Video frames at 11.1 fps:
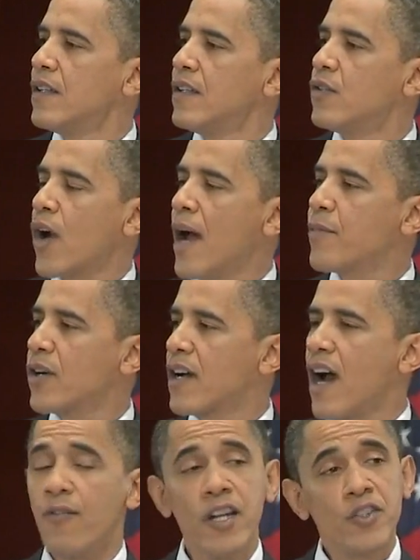drop their
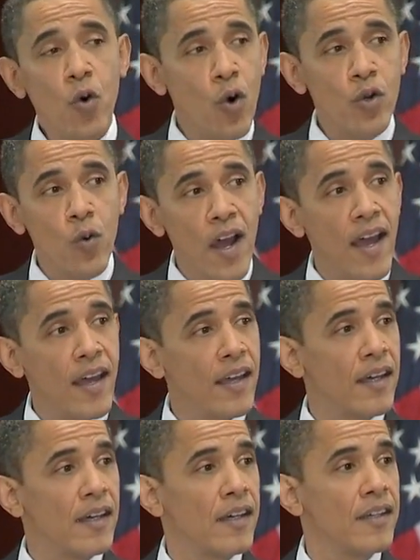coverage, or do I
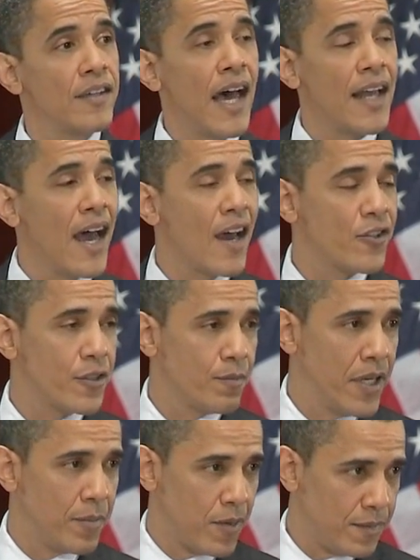not hire some
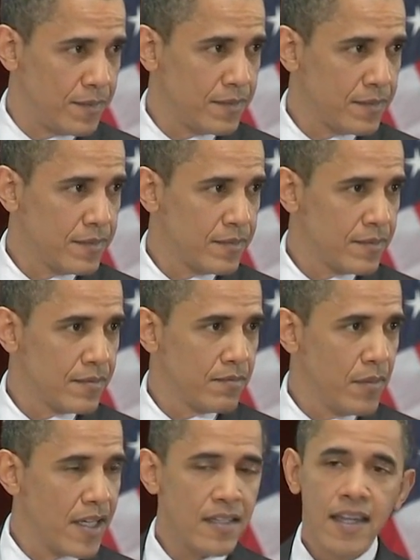people
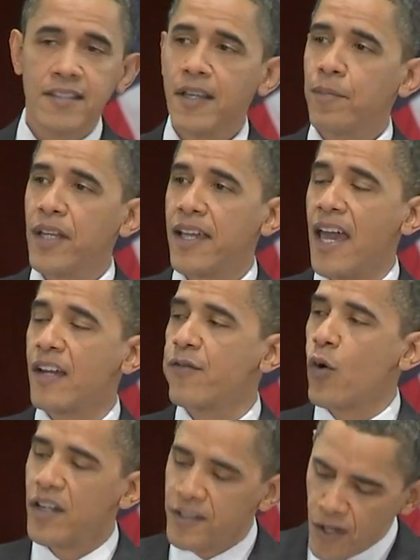because I simply can't
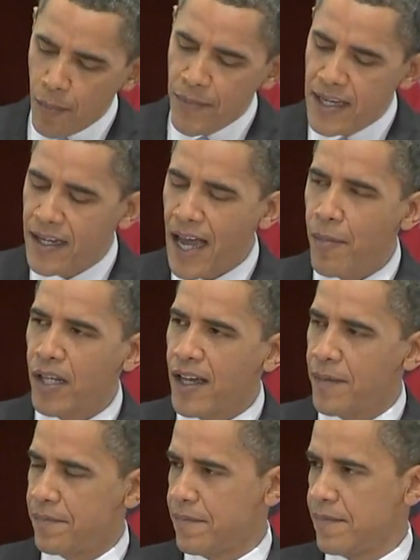afford it? It's all being gobbled
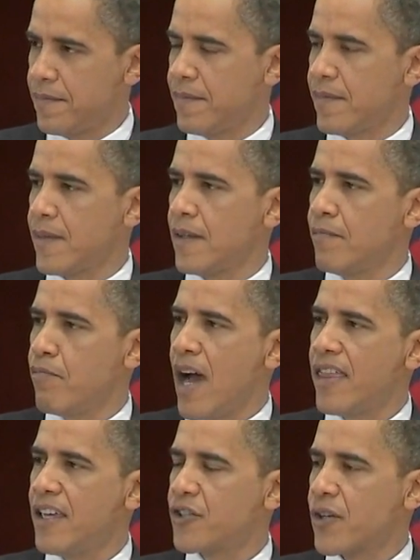up by
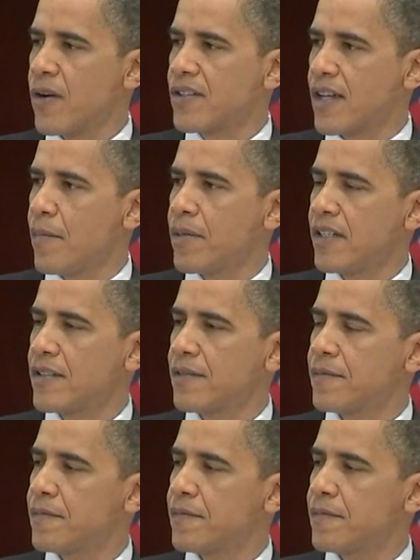the insurance companies.